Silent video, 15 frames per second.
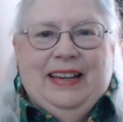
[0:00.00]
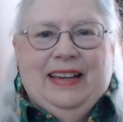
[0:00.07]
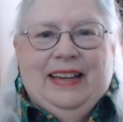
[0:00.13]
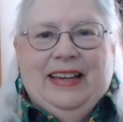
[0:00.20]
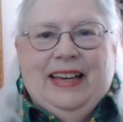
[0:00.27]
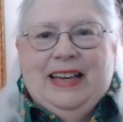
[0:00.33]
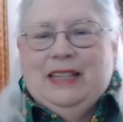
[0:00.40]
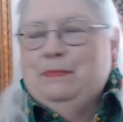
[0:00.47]

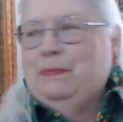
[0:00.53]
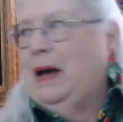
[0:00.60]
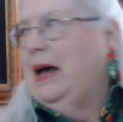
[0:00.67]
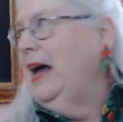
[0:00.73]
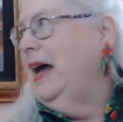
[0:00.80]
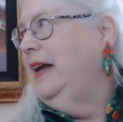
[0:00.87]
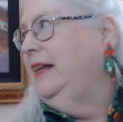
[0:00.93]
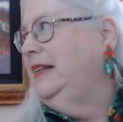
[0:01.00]
Yes,
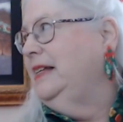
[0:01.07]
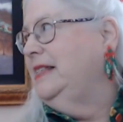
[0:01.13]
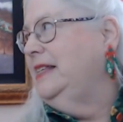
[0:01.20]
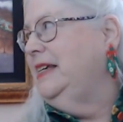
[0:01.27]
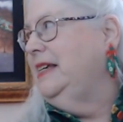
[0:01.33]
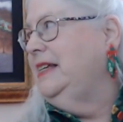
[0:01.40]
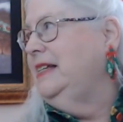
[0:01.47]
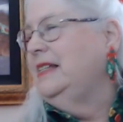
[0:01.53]
behind the
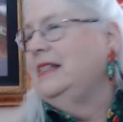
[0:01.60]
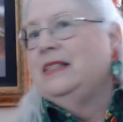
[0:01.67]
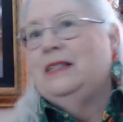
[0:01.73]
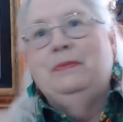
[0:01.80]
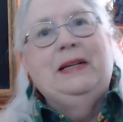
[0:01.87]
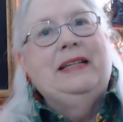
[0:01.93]
scenes with